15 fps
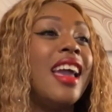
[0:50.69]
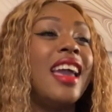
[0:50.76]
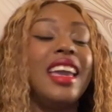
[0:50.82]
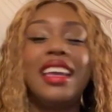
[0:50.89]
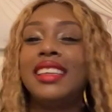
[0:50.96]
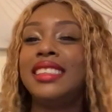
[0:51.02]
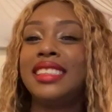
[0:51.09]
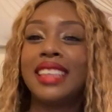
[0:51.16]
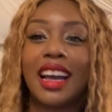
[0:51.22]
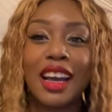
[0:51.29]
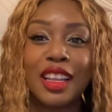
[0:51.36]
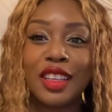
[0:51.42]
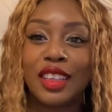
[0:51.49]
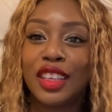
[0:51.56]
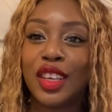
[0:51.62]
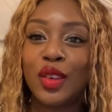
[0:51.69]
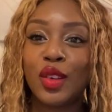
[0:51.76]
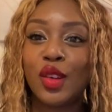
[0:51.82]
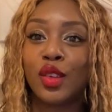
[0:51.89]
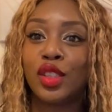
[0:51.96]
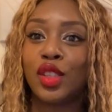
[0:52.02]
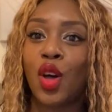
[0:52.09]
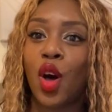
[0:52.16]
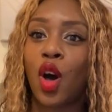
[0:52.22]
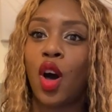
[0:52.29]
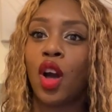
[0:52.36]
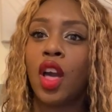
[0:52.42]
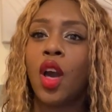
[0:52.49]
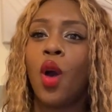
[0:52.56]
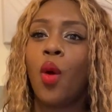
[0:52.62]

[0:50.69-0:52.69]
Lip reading: He sung a cute little song